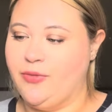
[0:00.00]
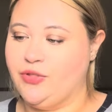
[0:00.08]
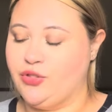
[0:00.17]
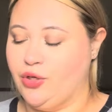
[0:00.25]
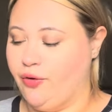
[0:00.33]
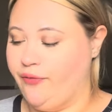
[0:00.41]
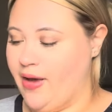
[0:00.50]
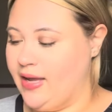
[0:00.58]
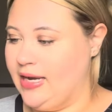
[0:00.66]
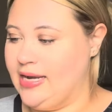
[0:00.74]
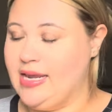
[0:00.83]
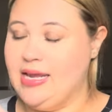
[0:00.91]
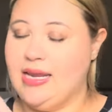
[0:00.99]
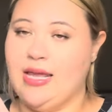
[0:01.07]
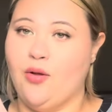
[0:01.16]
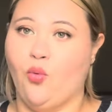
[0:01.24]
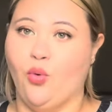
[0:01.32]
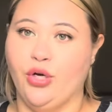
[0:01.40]
sulfide in it,
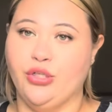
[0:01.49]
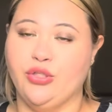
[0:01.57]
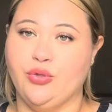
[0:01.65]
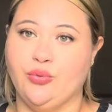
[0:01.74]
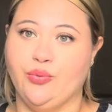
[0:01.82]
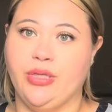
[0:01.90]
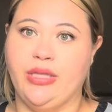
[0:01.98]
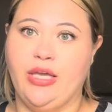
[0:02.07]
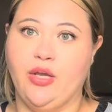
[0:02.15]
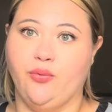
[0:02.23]
it works really,